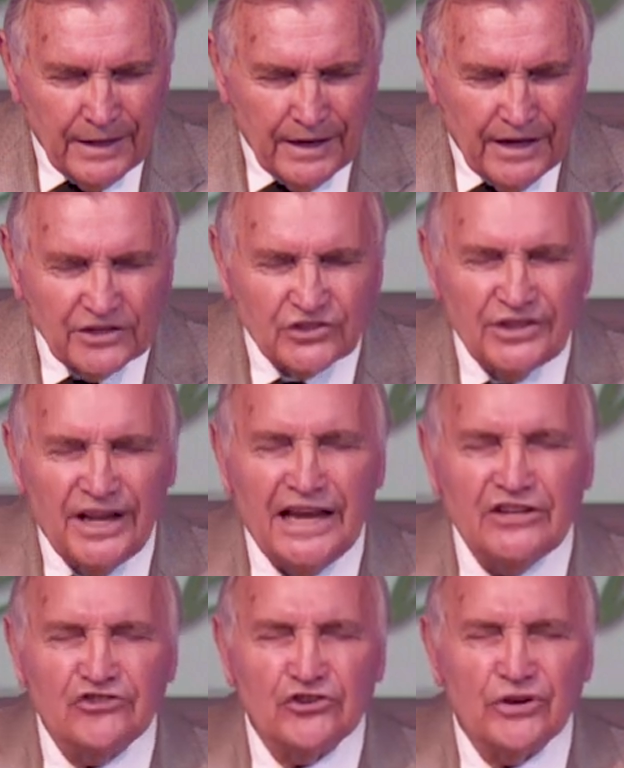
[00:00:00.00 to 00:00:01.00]
His
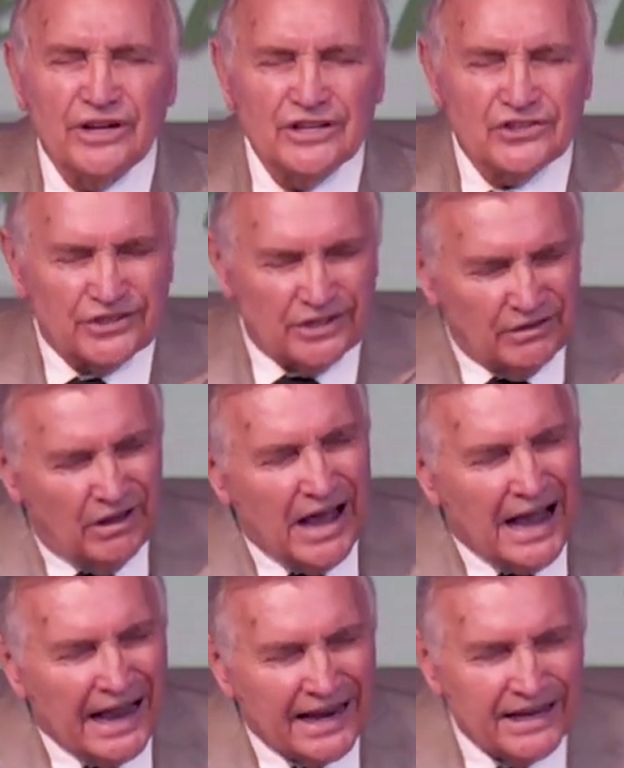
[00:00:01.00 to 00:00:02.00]
nature is to
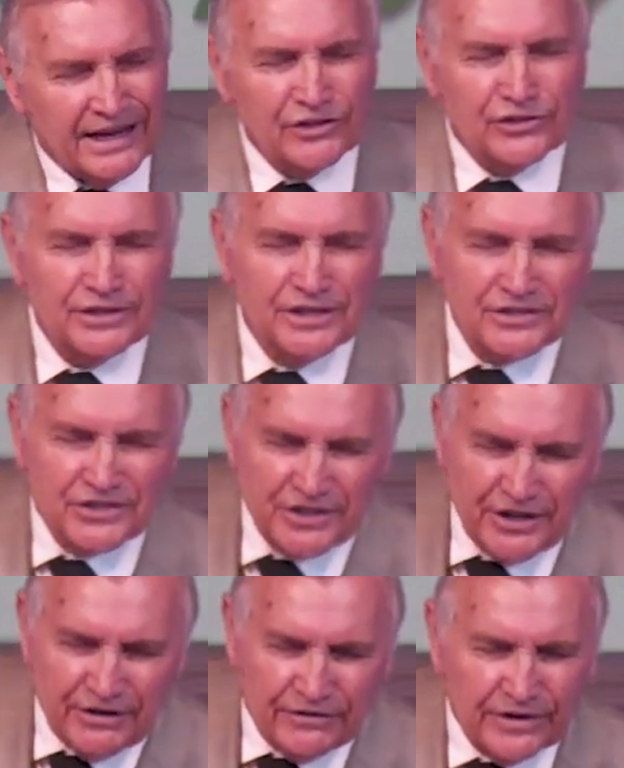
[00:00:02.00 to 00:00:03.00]
lie and to
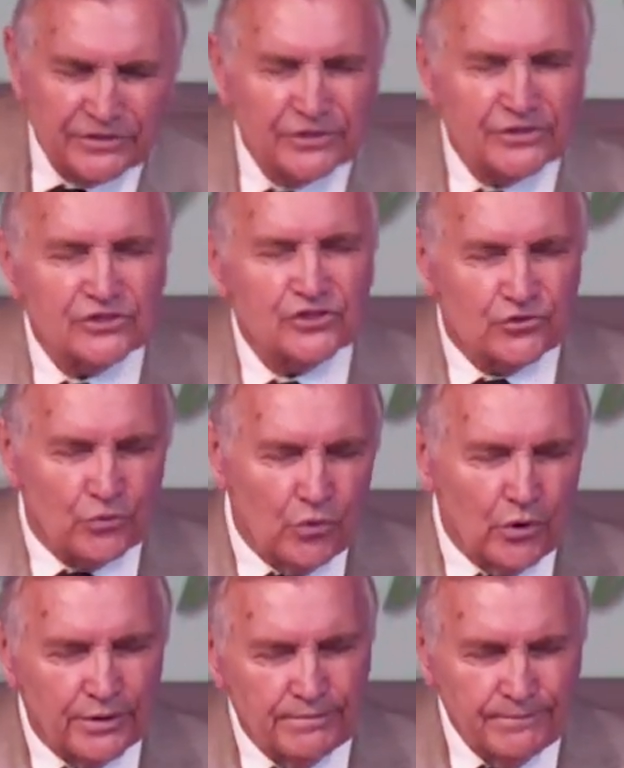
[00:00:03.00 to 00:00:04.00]
deceive and to destroy.